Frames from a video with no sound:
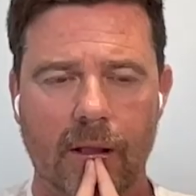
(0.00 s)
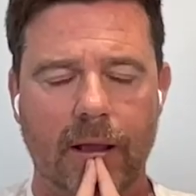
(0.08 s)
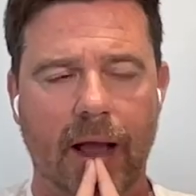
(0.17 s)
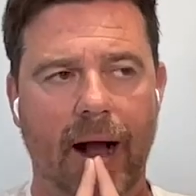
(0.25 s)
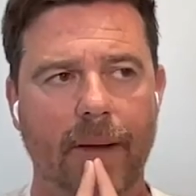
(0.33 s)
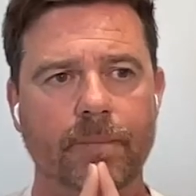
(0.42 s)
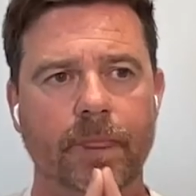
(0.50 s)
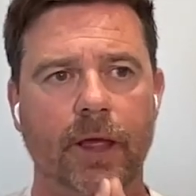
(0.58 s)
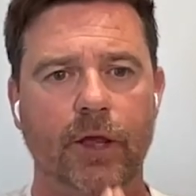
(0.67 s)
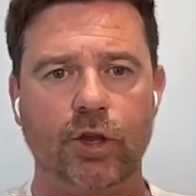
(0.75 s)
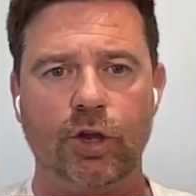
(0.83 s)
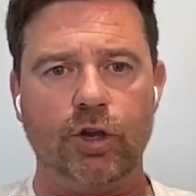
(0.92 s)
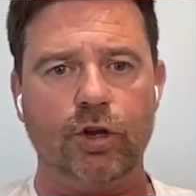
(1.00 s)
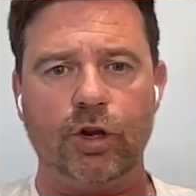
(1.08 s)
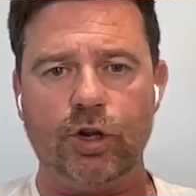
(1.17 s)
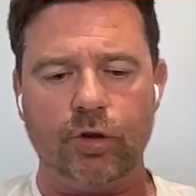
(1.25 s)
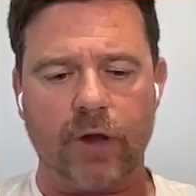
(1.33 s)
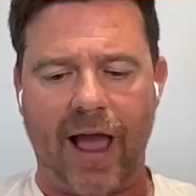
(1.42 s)
Um, you know,
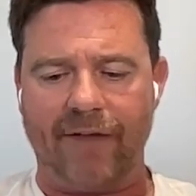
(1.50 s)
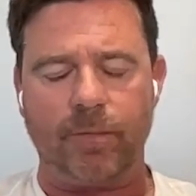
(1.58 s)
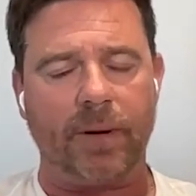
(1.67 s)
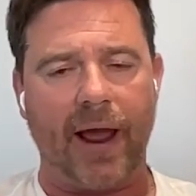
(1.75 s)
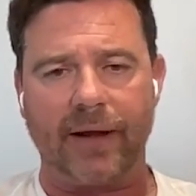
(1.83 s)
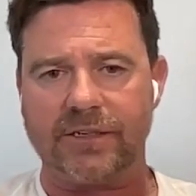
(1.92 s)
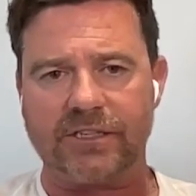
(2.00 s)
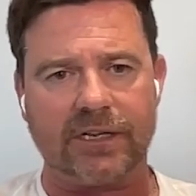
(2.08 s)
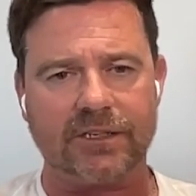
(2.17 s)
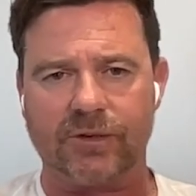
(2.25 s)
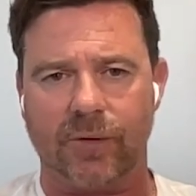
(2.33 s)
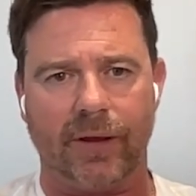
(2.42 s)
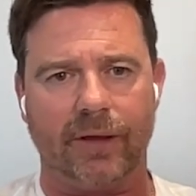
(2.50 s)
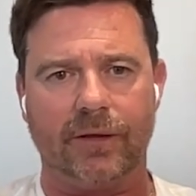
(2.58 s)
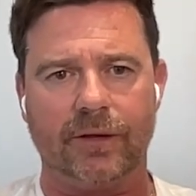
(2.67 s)
you have a plan and stick to it.